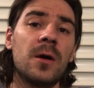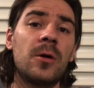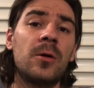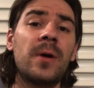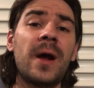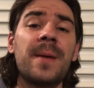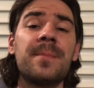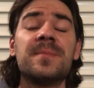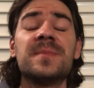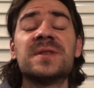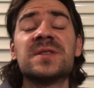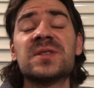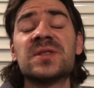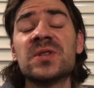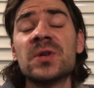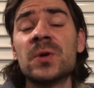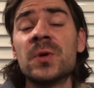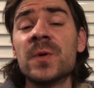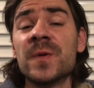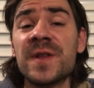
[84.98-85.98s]
Alright,
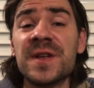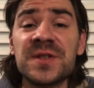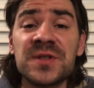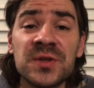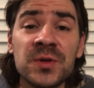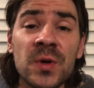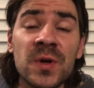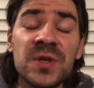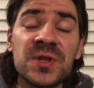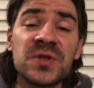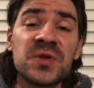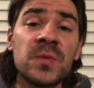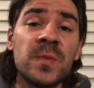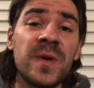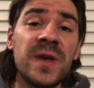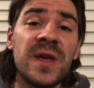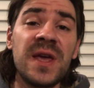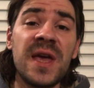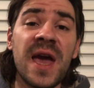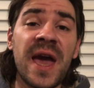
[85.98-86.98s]
so this is going to
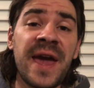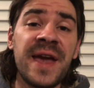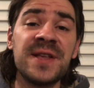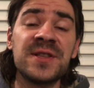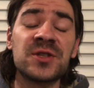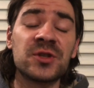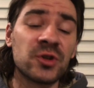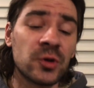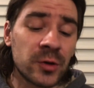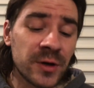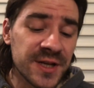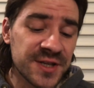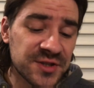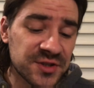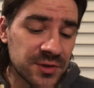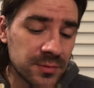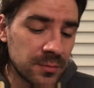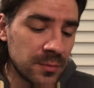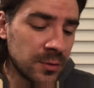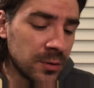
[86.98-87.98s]
be a
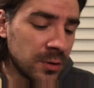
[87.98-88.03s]
Taurus